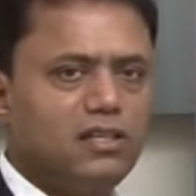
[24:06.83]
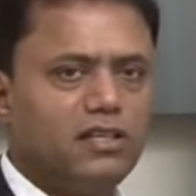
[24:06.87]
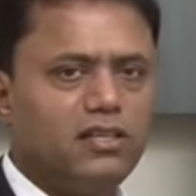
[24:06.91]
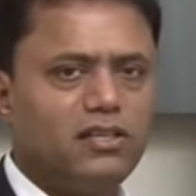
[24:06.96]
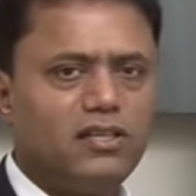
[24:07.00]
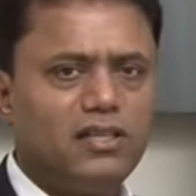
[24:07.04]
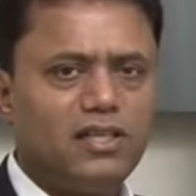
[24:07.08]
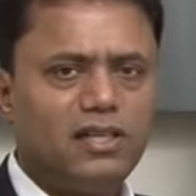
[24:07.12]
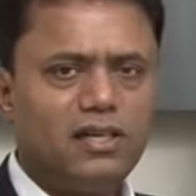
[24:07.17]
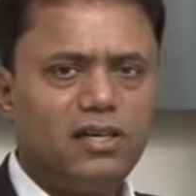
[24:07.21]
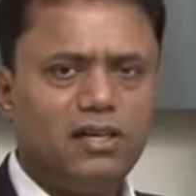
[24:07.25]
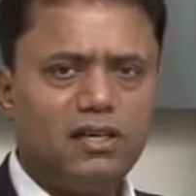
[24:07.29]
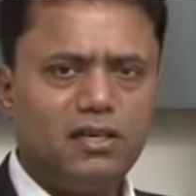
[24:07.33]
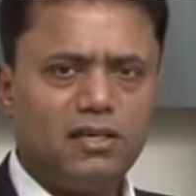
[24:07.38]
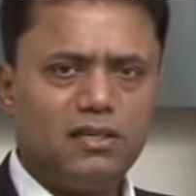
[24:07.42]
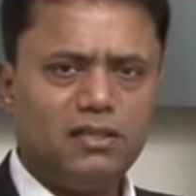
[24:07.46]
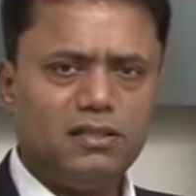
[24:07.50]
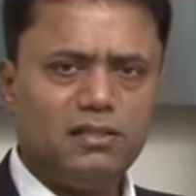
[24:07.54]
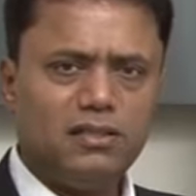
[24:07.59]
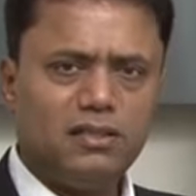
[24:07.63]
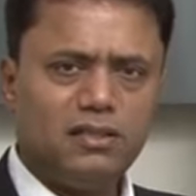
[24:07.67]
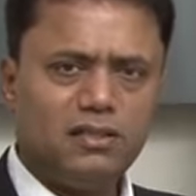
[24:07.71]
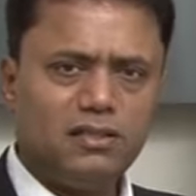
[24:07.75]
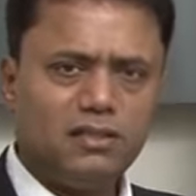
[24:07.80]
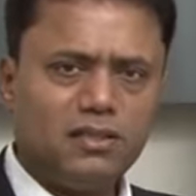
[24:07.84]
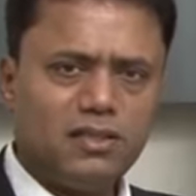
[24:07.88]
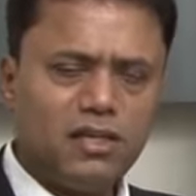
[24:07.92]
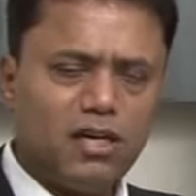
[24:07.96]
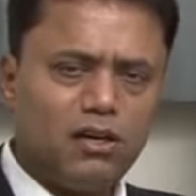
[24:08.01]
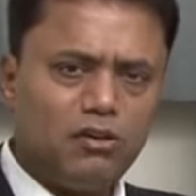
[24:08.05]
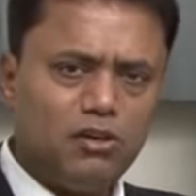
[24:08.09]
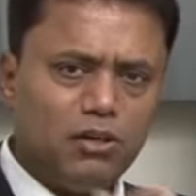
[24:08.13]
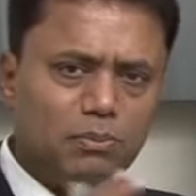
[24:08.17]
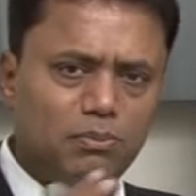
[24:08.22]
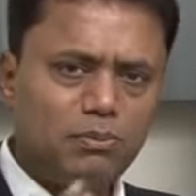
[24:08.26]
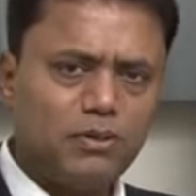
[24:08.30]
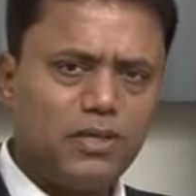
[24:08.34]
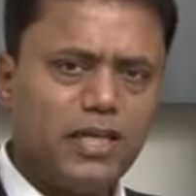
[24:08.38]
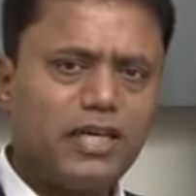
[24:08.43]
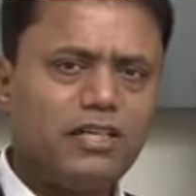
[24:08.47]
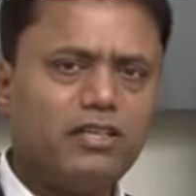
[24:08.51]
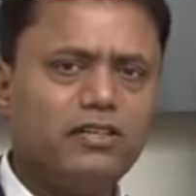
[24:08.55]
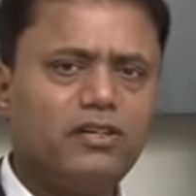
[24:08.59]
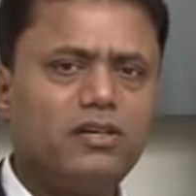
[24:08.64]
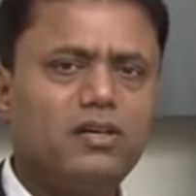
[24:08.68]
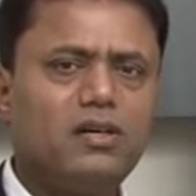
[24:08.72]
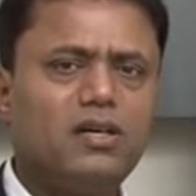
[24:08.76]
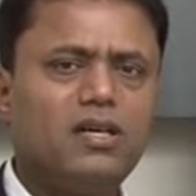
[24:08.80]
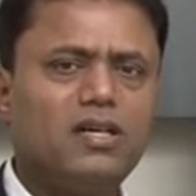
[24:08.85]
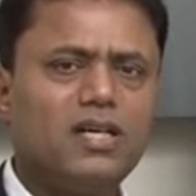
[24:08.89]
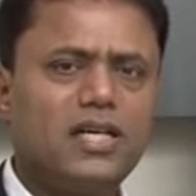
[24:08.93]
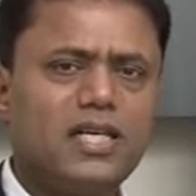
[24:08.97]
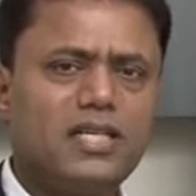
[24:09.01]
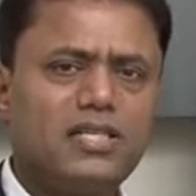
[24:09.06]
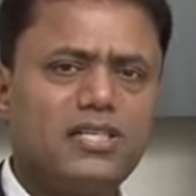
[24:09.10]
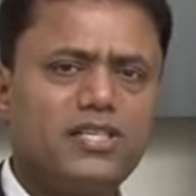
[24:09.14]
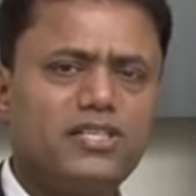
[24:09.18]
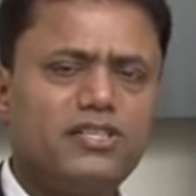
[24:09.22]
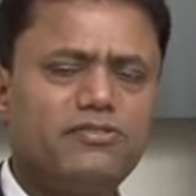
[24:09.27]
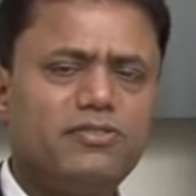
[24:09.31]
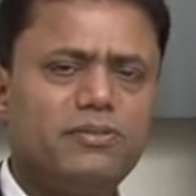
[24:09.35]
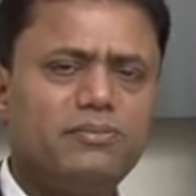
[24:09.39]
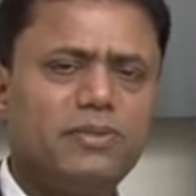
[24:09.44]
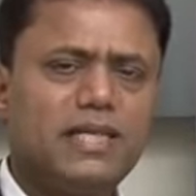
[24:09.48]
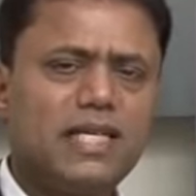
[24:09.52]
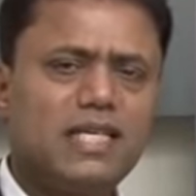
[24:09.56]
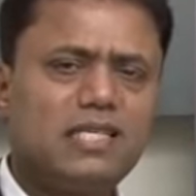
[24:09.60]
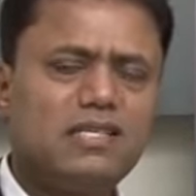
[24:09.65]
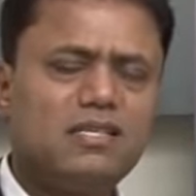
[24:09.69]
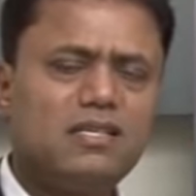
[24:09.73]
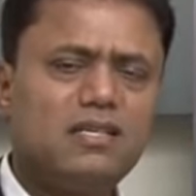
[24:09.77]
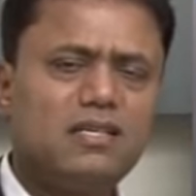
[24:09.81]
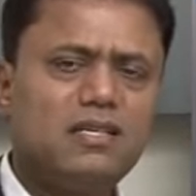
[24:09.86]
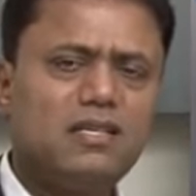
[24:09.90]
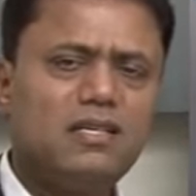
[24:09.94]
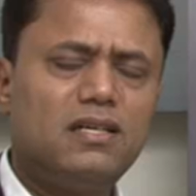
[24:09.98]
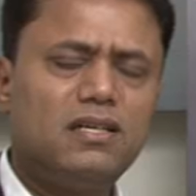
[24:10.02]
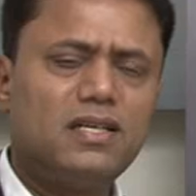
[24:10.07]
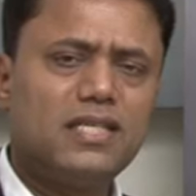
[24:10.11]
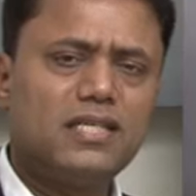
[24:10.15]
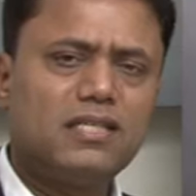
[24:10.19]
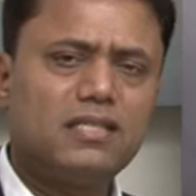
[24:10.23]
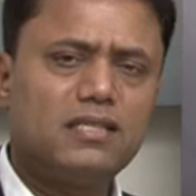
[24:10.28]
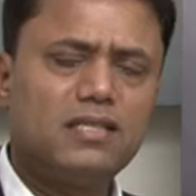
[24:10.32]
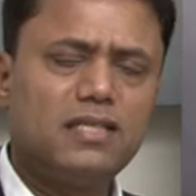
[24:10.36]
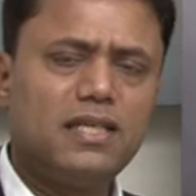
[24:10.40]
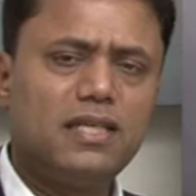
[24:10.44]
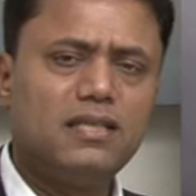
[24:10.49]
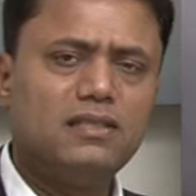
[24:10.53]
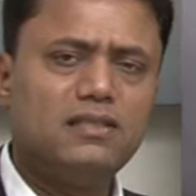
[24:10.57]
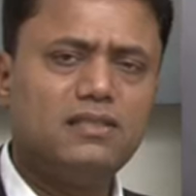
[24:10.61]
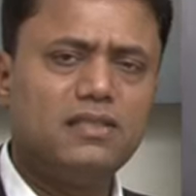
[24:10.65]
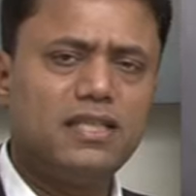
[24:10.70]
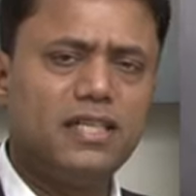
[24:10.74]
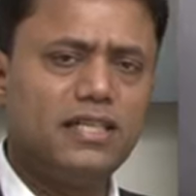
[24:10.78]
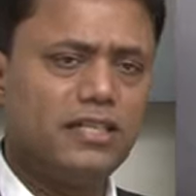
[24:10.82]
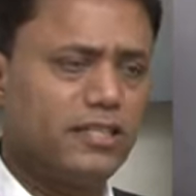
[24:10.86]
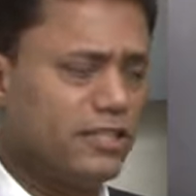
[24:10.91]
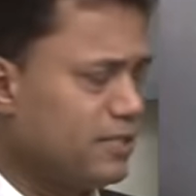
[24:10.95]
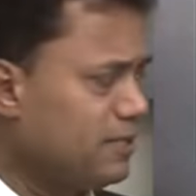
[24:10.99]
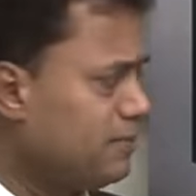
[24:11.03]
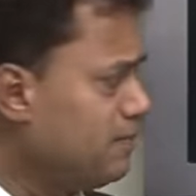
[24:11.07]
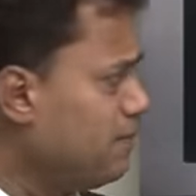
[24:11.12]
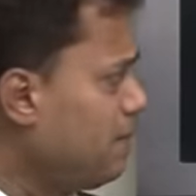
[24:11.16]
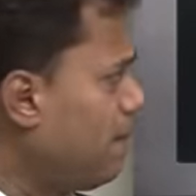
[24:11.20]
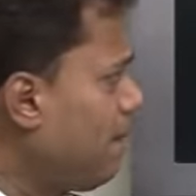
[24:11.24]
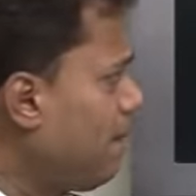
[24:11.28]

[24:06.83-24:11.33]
How do you protect your organization from the external risks and threats?